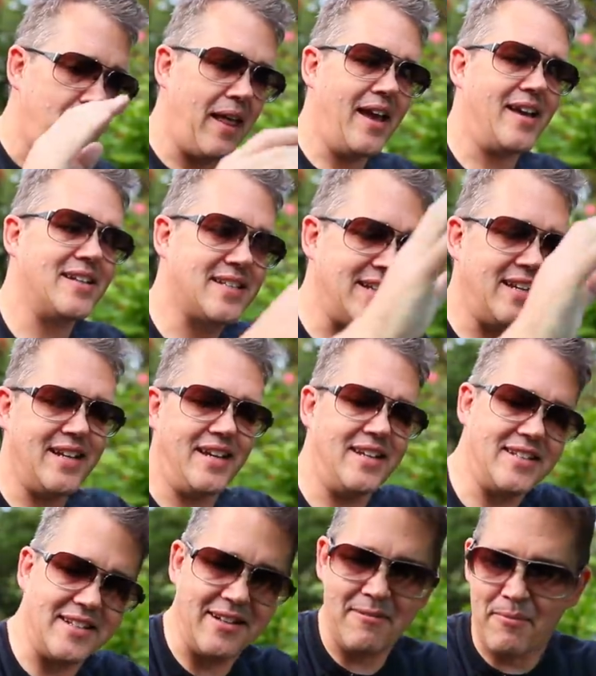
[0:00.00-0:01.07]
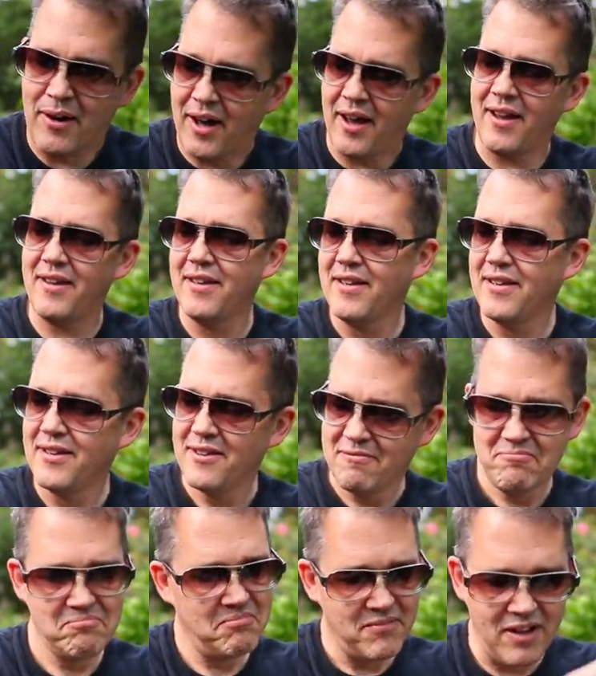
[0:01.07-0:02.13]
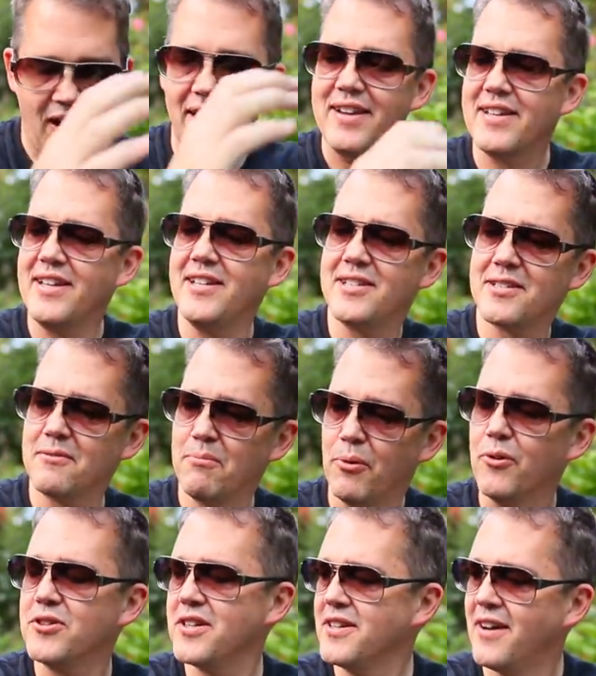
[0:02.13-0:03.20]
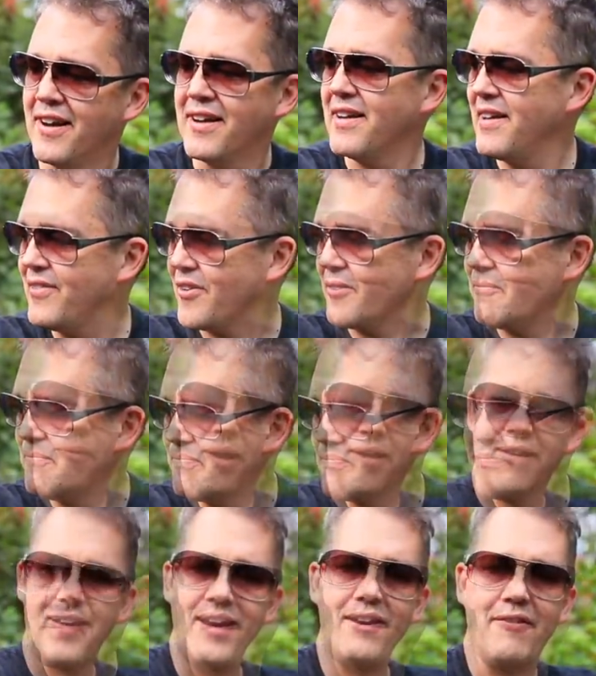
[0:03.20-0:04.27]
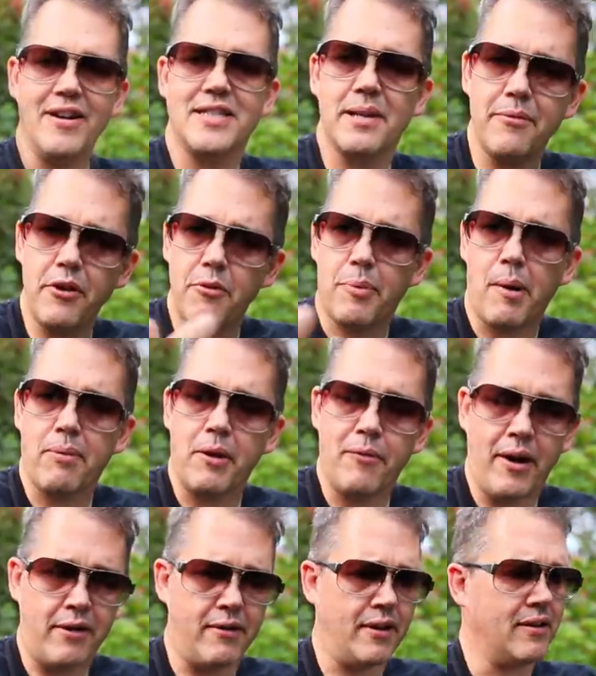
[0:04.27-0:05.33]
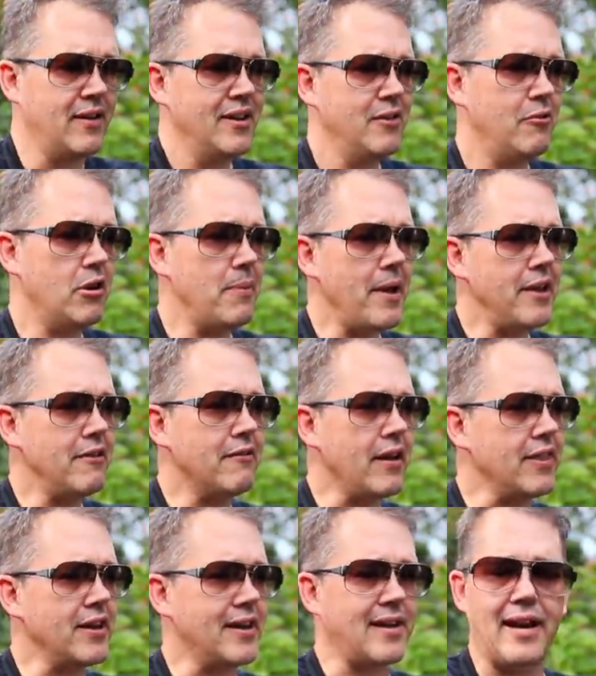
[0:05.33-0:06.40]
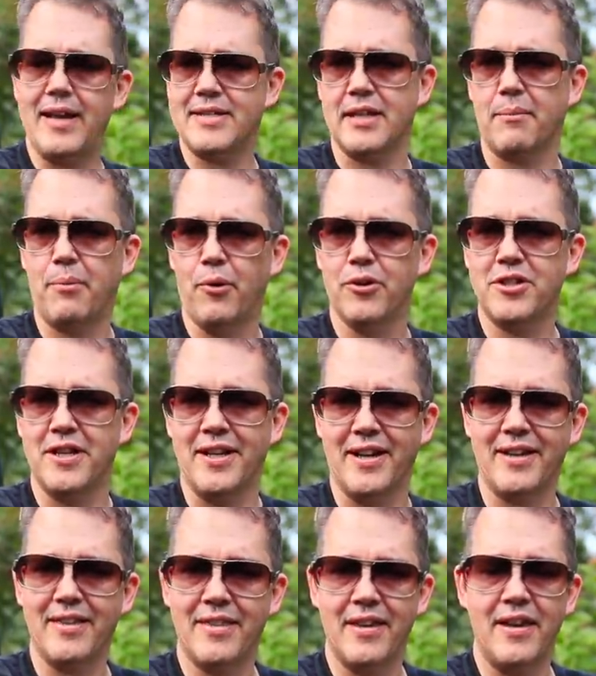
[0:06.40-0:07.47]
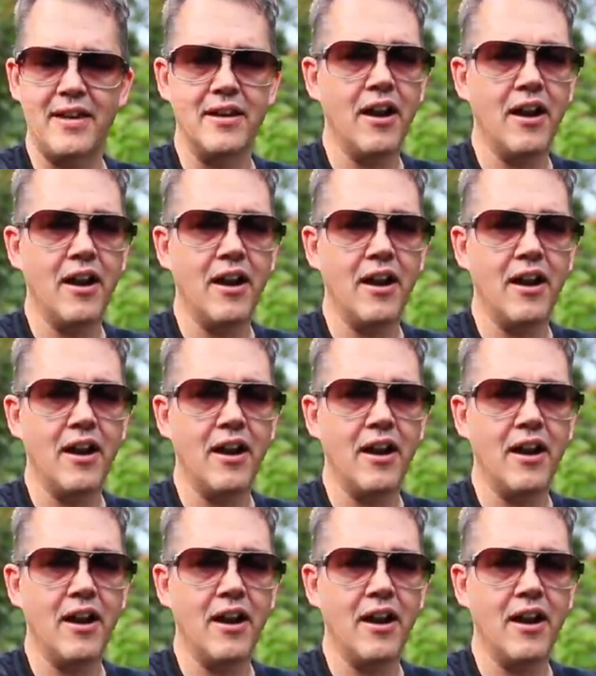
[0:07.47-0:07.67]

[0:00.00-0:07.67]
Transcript: playing CDs in my 90s Porsche 911. Anyway, some of you are probably wondering, what about your other classic Porsche, Nick? The